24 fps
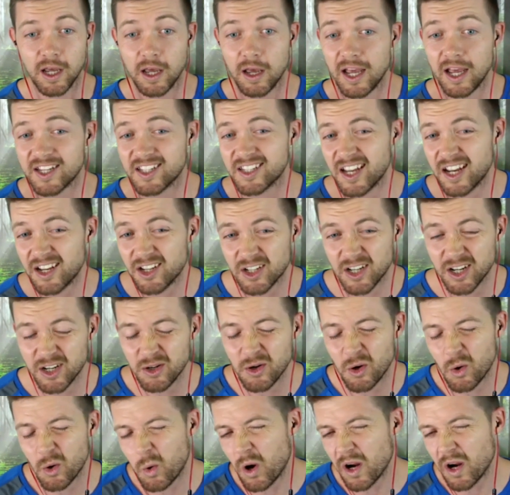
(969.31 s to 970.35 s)
essentially
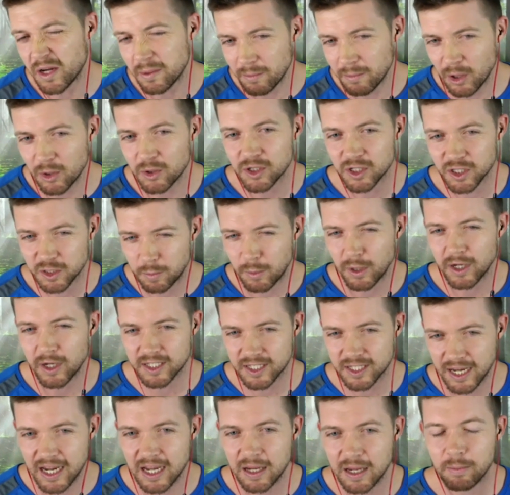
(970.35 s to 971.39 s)
not quite emotions per
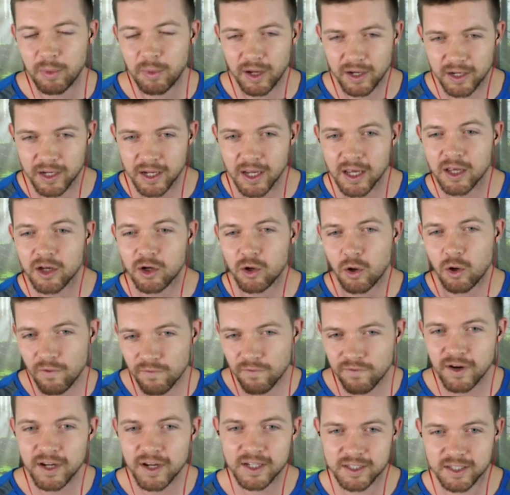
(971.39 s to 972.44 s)
se, but
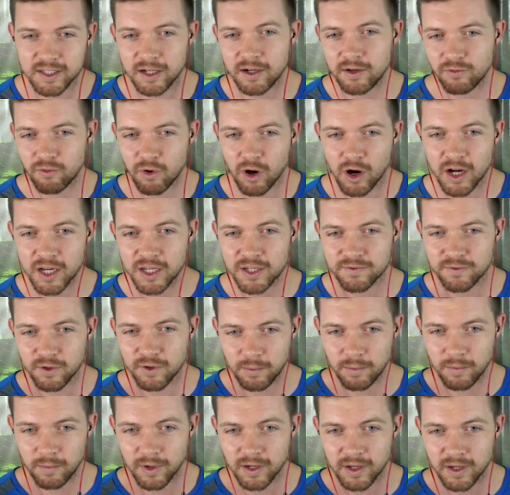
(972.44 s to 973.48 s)
conflicts that arise
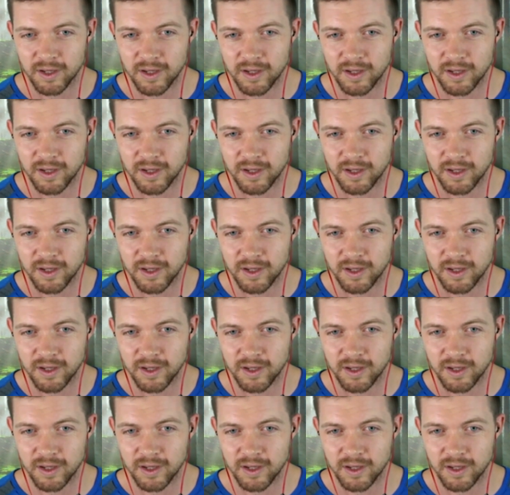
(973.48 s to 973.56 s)
from